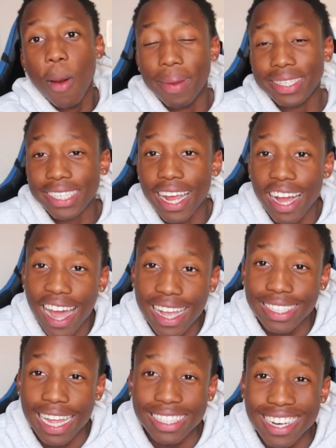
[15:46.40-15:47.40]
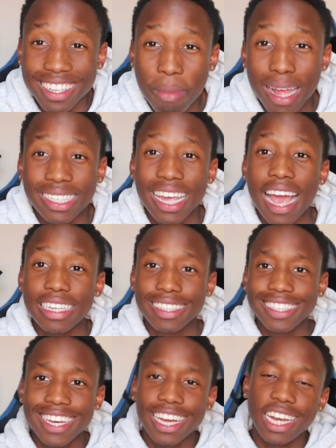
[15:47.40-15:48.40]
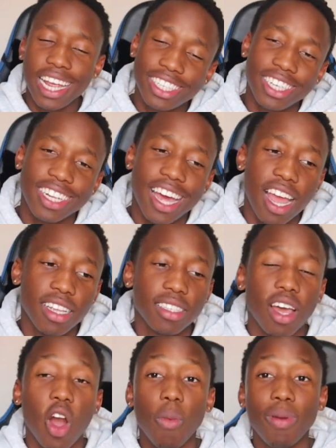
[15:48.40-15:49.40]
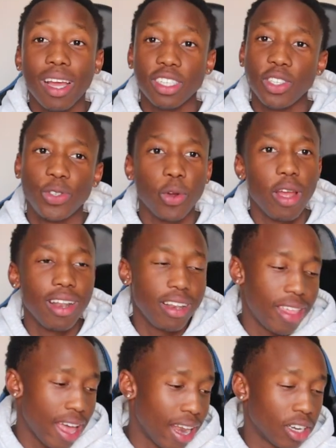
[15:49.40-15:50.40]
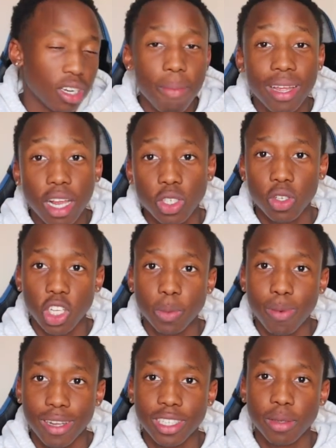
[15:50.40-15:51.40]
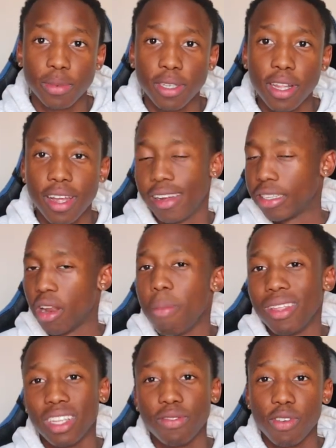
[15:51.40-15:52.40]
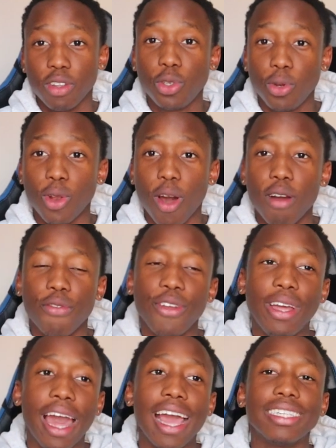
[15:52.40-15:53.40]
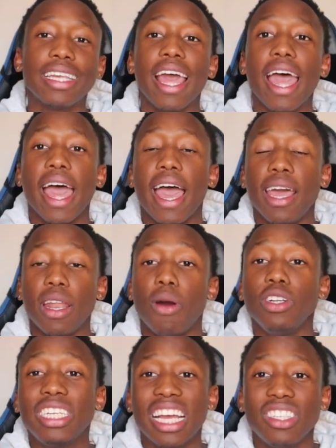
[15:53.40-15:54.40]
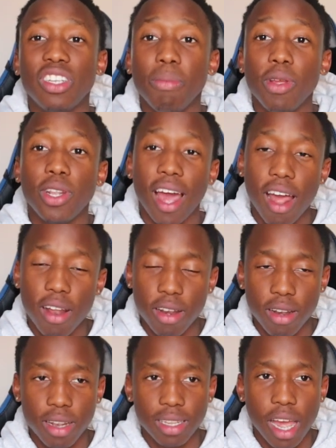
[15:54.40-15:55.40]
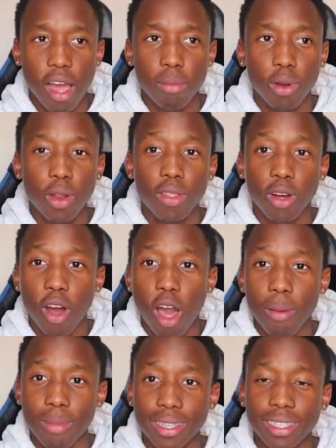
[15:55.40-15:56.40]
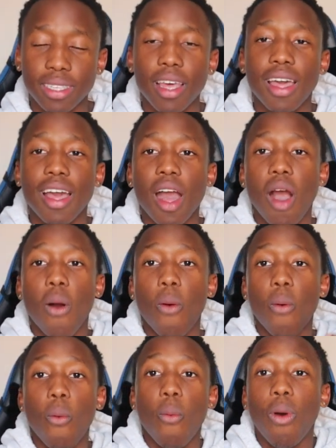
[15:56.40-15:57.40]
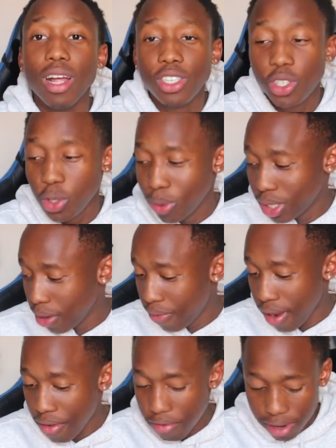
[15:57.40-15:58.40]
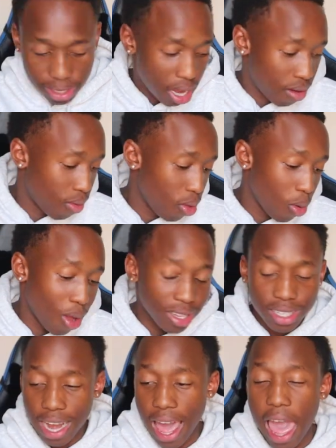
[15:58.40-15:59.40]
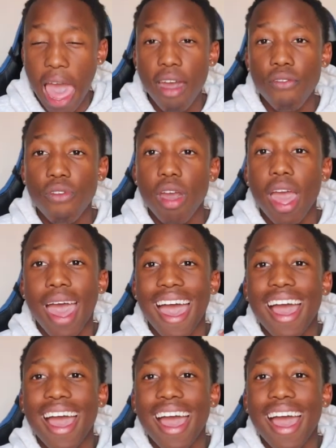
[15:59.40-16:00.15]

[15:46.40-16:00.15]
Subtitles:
But yeah, guys, that's it. This is my entire sneaker collection, guys. I hope you guys enjoyed that. I try to make it as short as possible so I don't make this video too long for you guys. And I want you guys to let me down below in the comments what shoe was your favorite out of all the ones that I have.